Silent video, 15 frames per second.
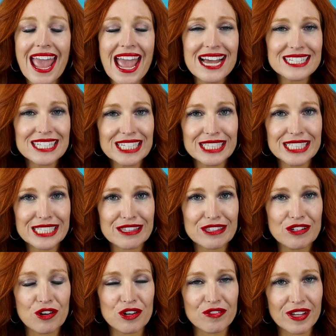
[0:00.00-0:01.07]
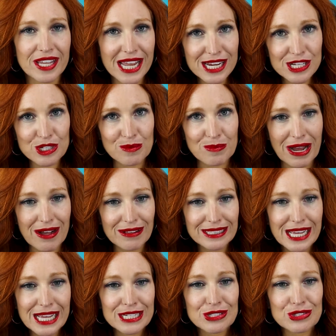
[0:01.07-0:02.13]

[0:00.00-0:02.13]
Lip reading: and click the notification bell